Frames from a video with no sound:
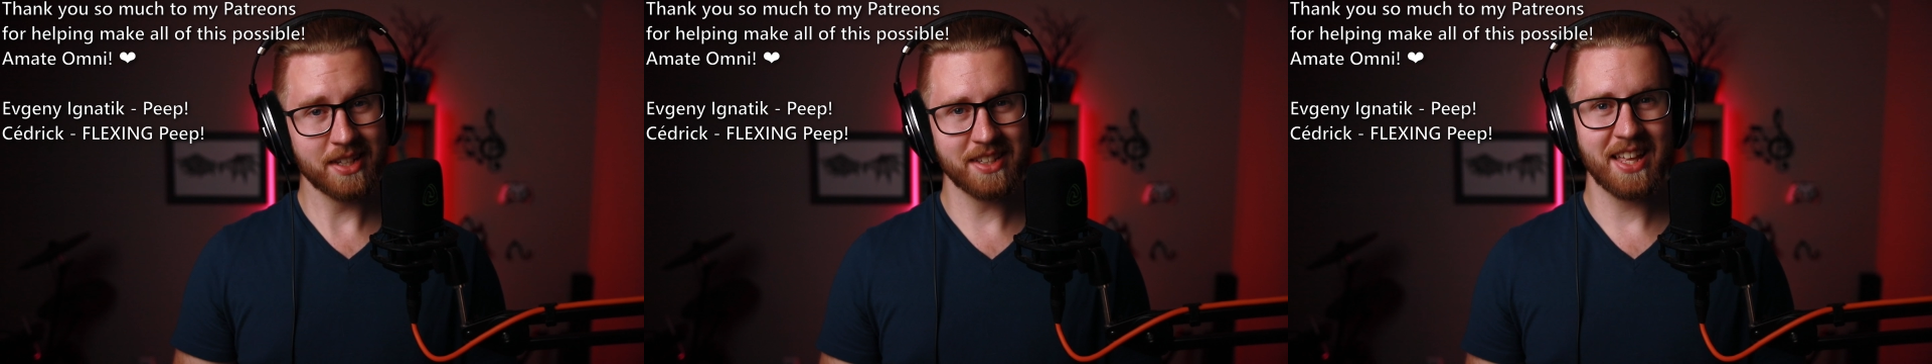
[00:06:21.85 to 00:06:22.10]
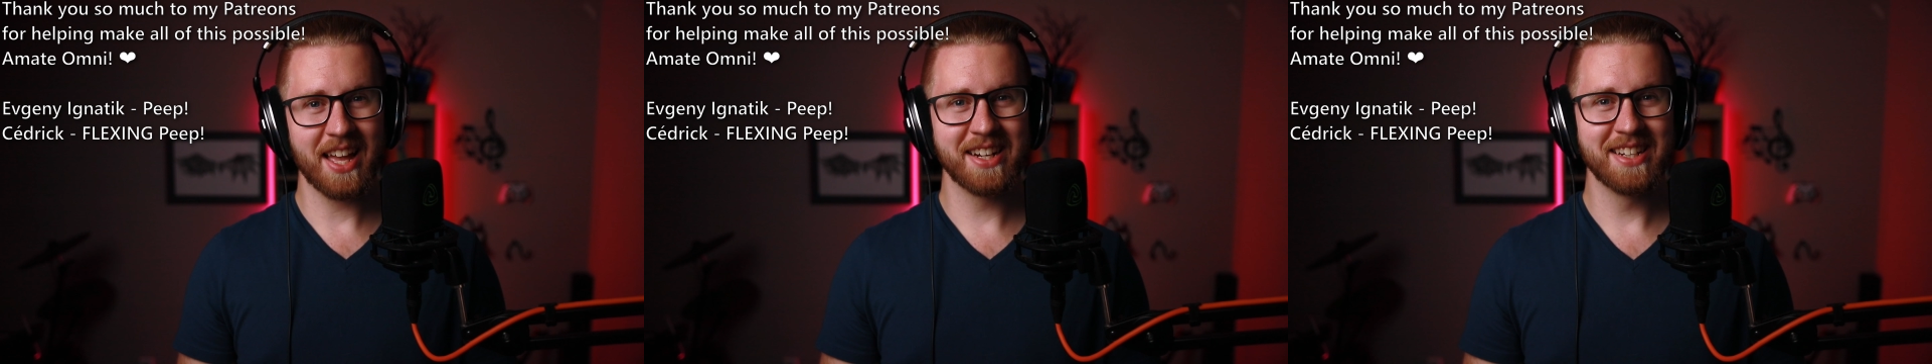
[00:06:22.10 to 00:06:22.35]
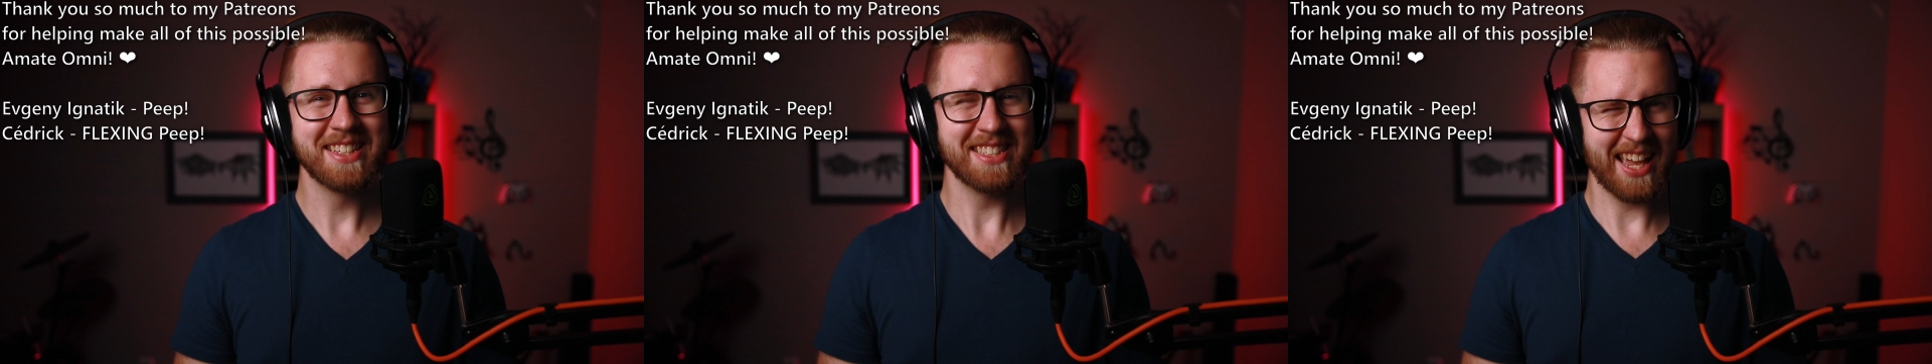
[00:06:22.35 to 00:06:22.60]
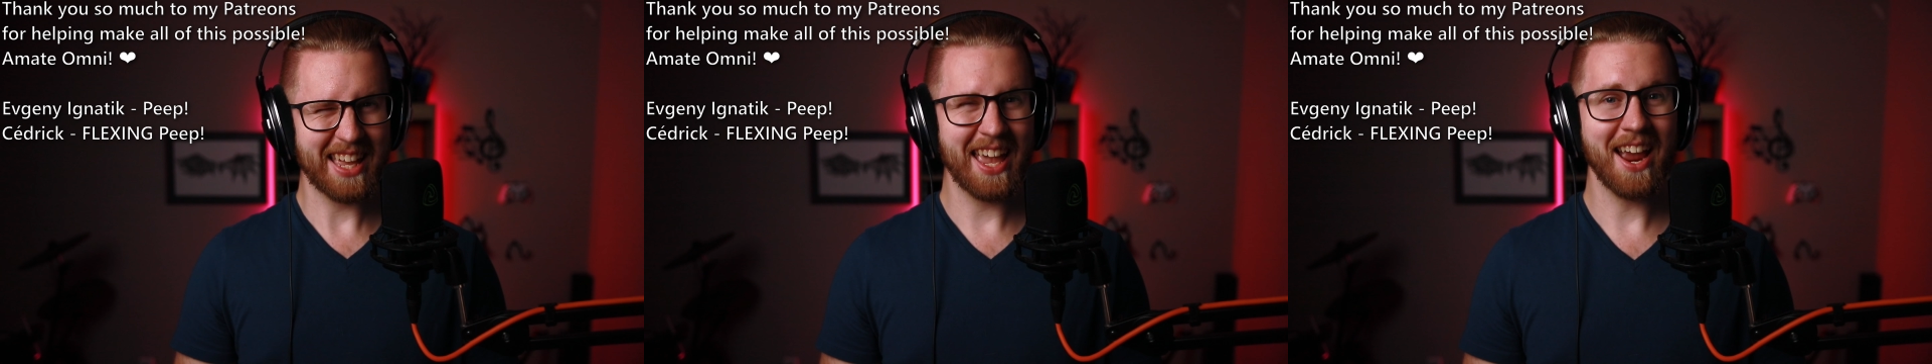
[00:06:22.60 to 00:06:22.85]
Till then,
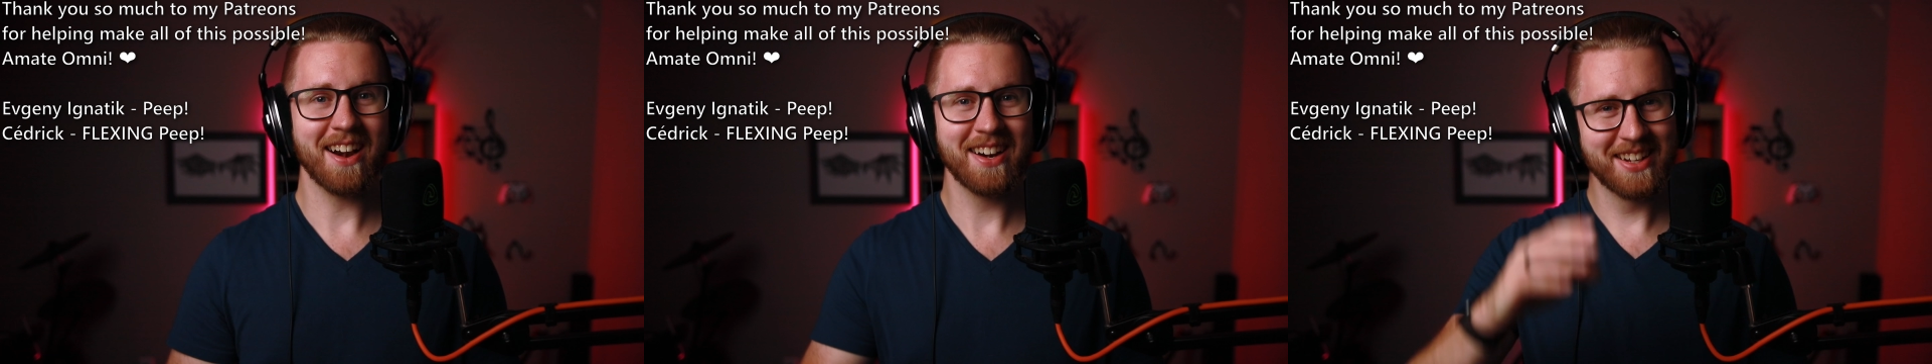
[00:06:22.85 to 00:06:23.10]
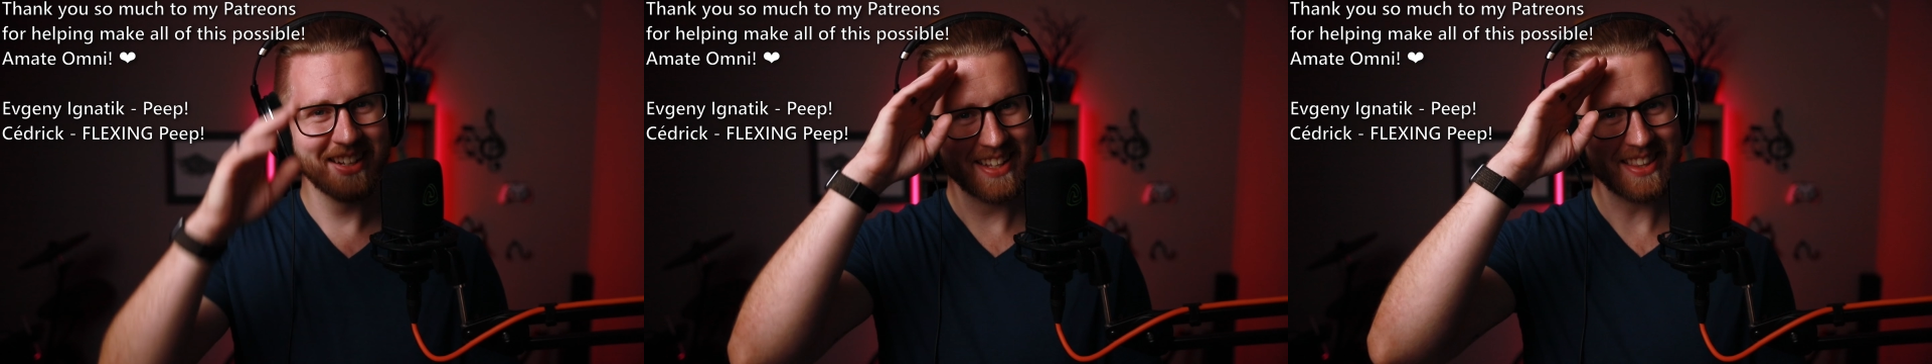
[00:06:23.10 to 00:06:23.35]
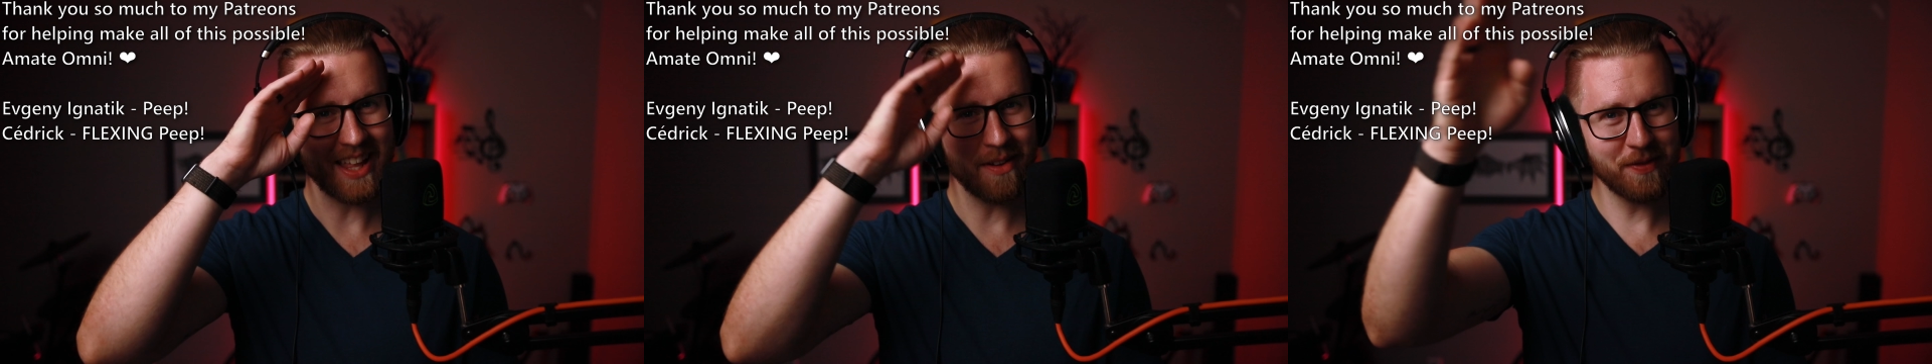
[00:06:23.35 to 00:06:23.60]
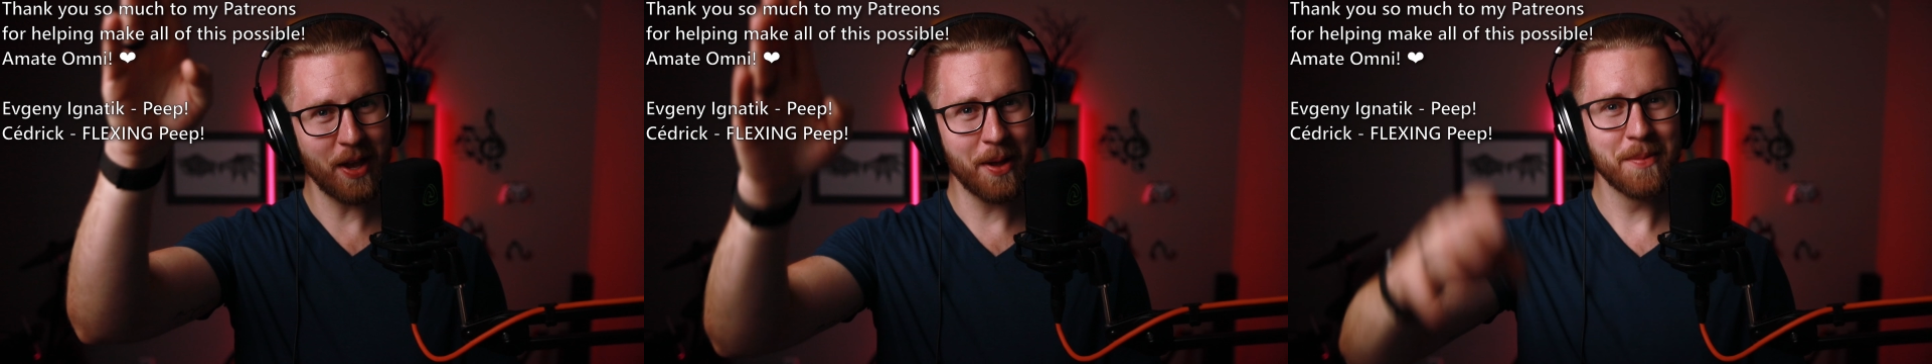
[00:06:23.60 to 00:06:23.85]
take care.
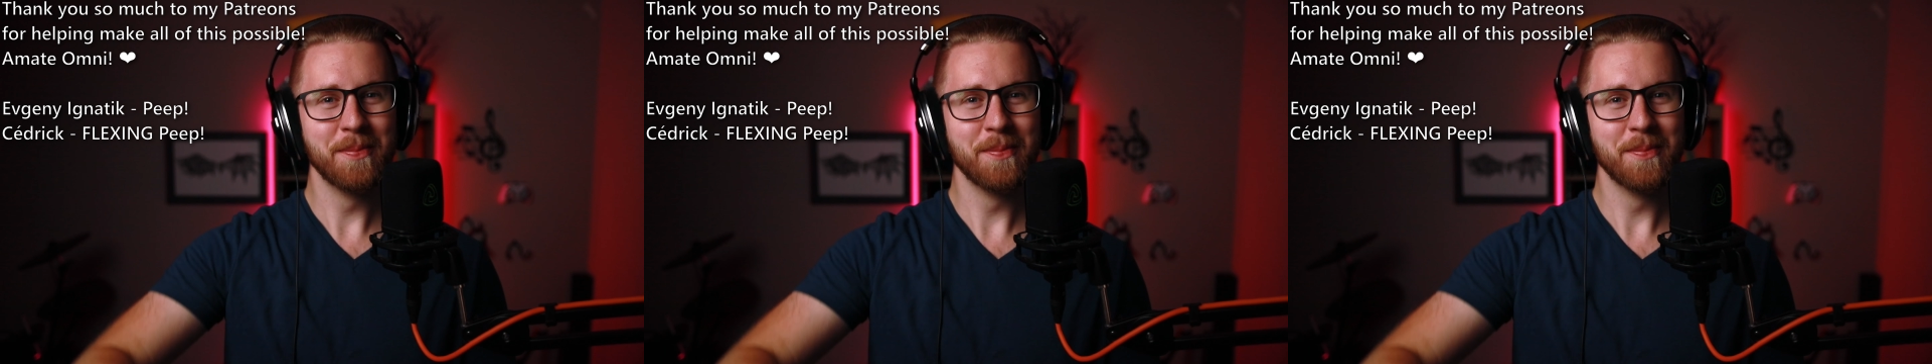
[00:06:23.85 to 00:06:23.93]
Love ya.